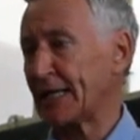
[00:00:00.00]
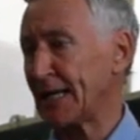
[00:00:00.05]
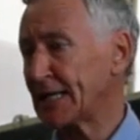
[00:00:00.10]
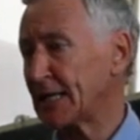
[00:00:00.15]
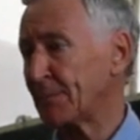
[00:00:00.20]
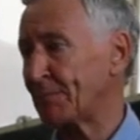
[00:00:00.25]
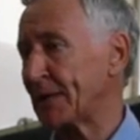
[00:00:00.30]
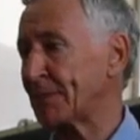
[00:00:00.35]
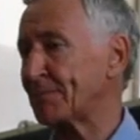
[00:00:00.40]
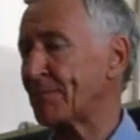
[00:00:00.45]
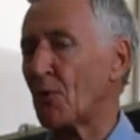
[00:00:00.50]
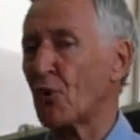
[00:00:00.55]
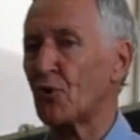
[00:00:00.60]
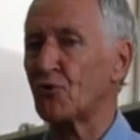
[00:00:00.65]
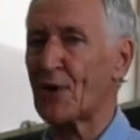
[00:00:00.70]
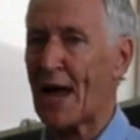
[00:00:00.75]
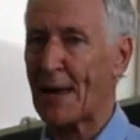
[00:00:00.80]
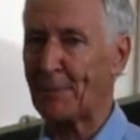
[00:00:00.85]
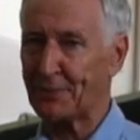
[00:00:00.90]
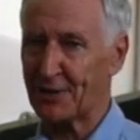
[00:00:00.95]
little bit more
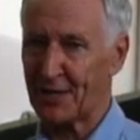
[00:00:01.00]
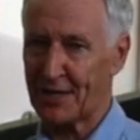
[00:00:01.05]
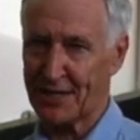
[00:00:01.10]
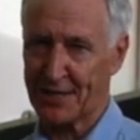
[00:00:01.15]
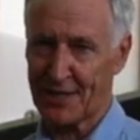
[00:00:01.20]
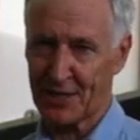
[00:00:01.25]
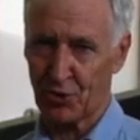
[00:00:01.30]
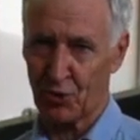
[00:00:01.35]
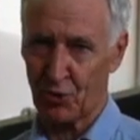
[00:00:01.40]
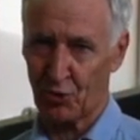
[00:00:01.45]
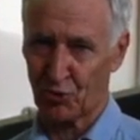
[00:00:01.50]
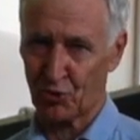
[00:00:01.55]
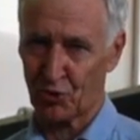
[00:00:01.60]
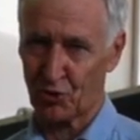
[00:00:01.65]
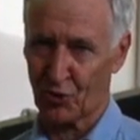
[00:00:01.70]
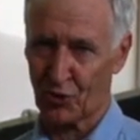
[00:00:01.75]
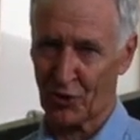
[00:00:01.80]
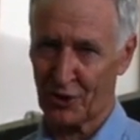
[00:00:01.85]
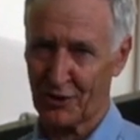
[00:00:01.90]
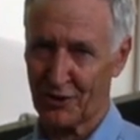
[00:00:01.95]
rapidly than
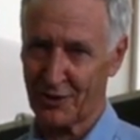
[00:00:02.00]
usual.